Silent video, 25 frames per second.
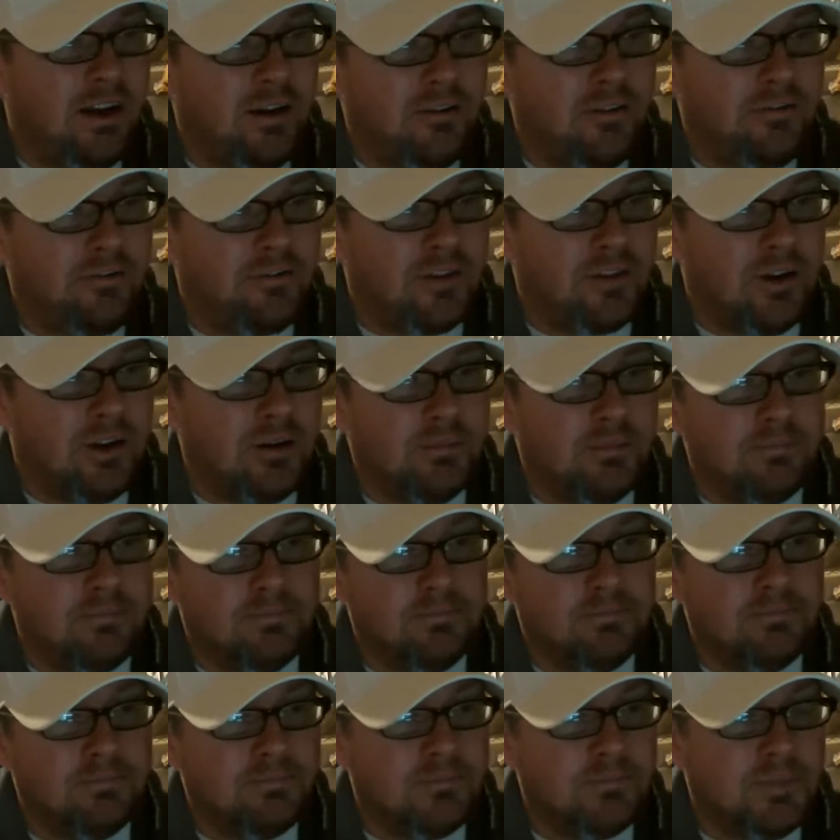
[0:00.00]

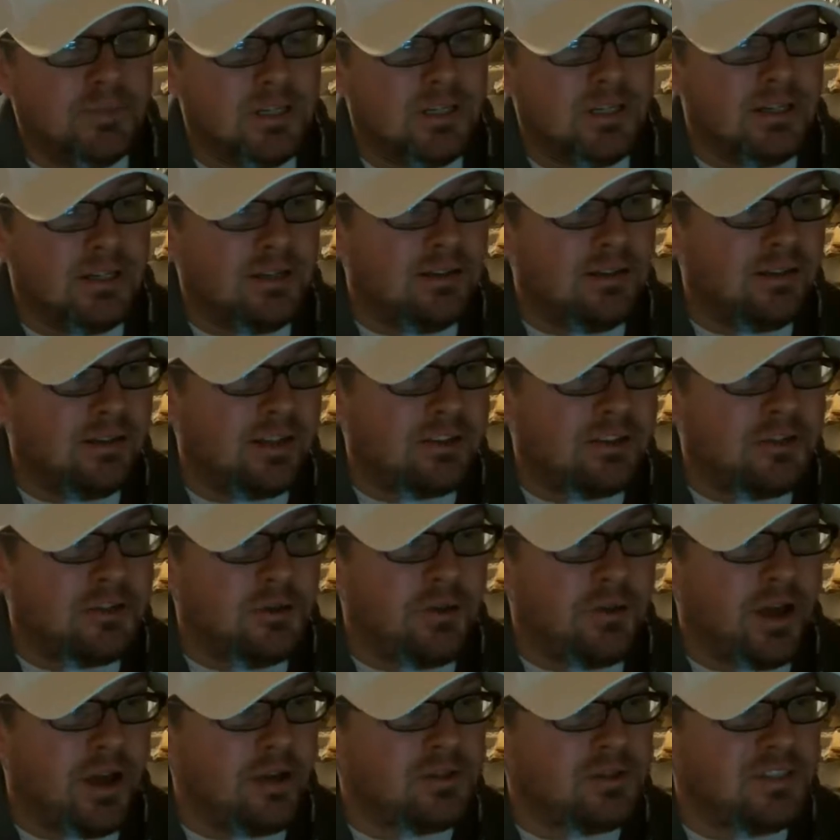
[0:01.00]
from like
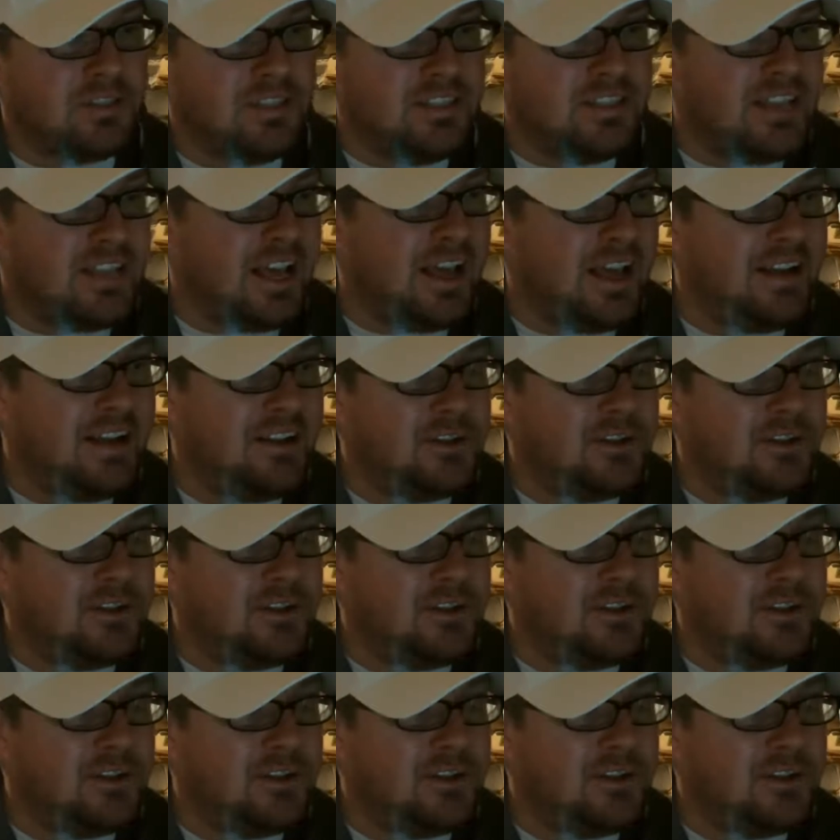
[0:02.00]
2010